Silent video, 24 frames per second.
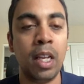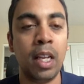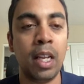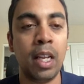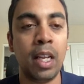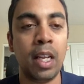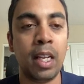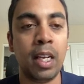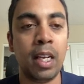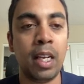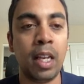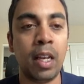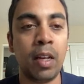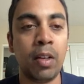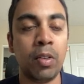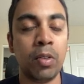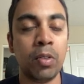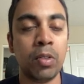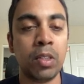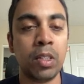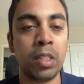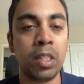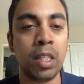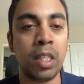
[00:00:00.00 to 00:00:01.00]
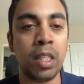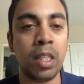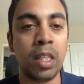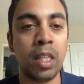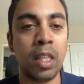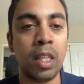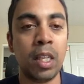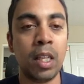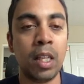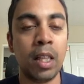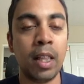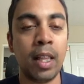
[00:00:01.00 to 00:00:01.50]
And now you'll see
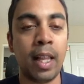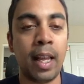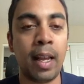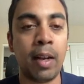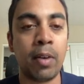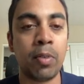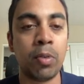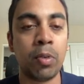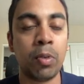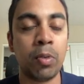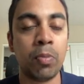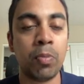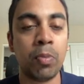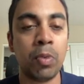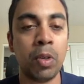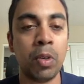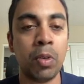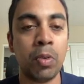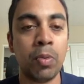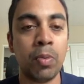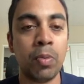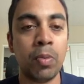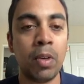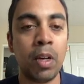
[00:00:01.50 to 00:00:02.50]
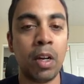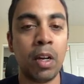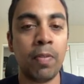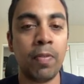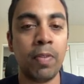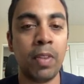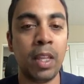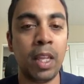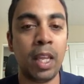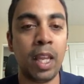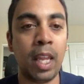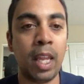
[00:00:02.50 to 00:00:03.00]
the lateral row of
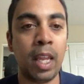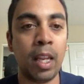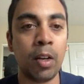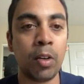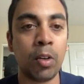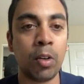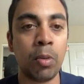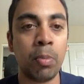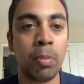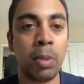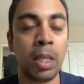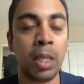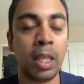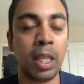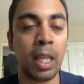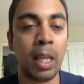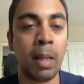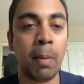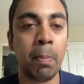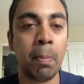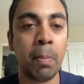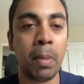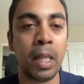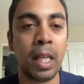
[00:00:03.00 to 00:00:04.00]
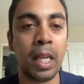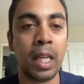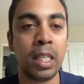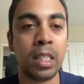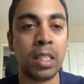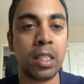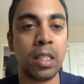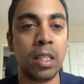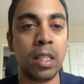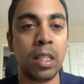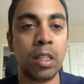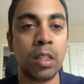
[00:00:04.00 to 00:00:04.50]
the anchor being
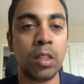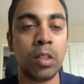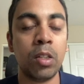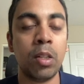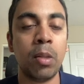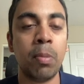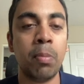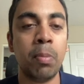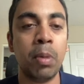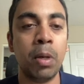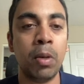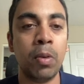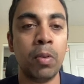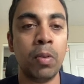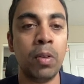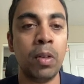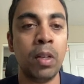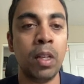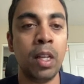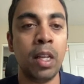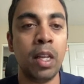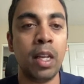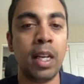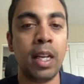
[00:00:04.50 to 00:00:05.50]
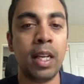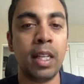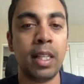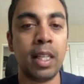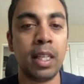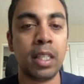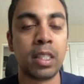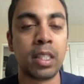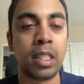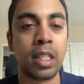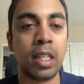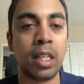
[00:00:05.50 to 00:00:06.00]
implanted into the bone, and
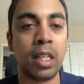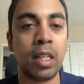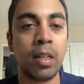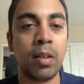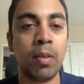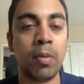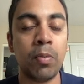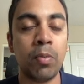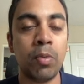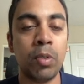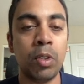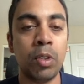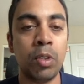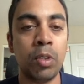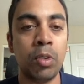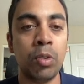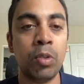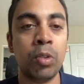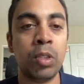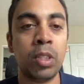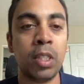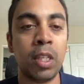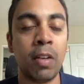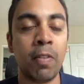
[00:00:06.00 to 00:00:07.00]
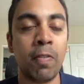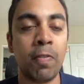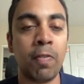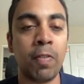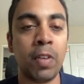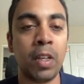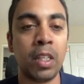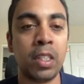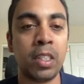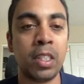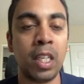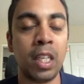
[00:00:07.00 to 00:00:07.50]
that's going to reduce and
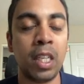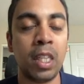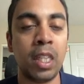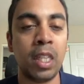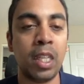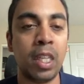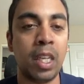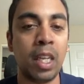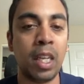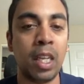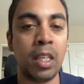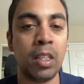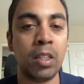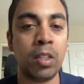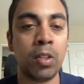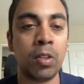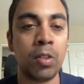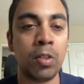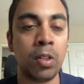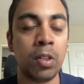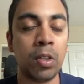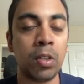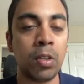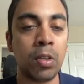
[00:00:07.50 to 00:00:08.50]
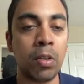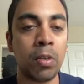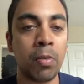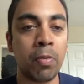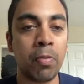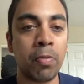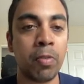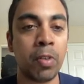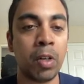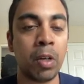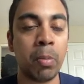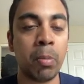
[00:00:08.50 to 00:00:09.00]
fixate the anterior or
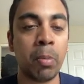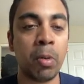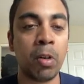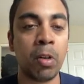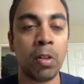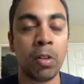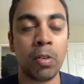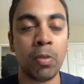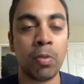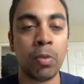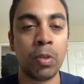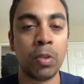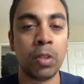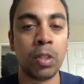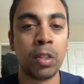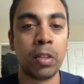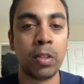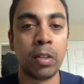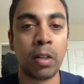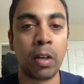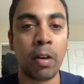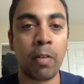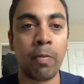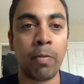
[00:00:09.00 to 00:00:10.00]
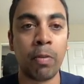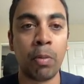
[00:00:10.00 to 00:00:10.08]
front part of the rotator cuff